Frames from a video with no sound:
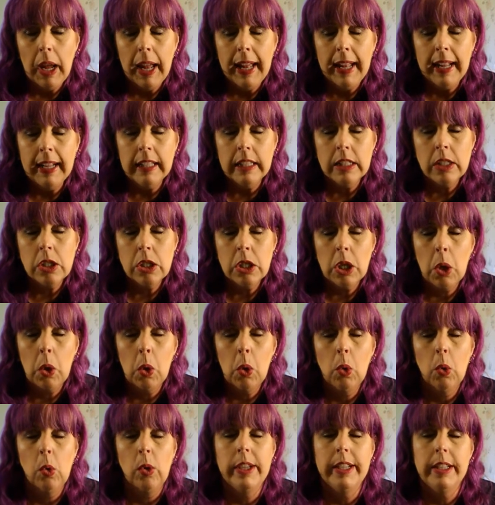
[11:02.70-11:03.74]
And
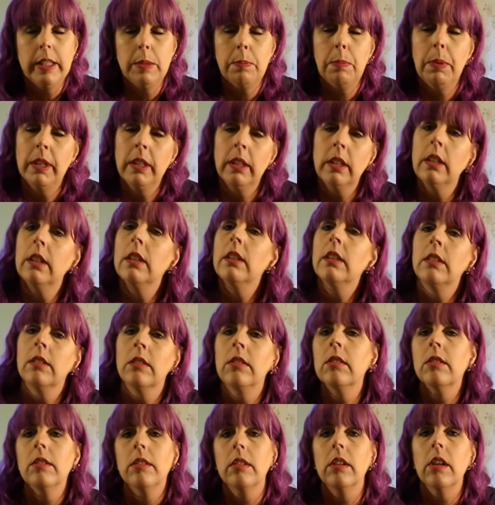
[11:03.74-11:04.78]
so it's been
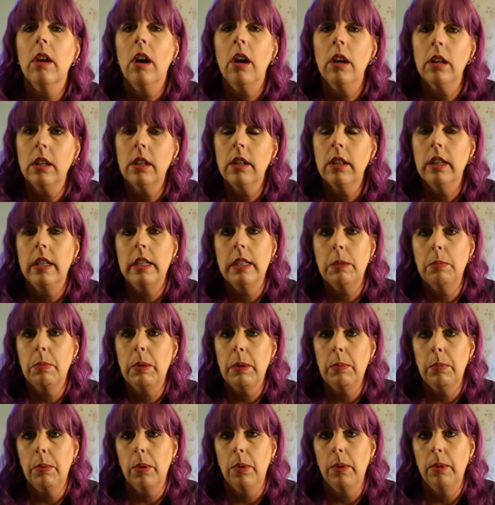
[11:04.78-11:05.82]
hard on these
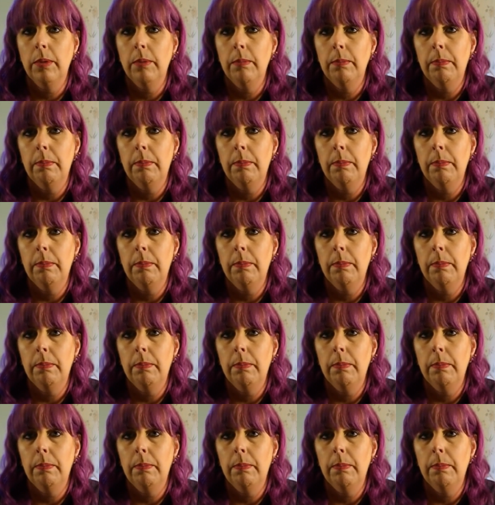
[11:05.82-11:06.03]
people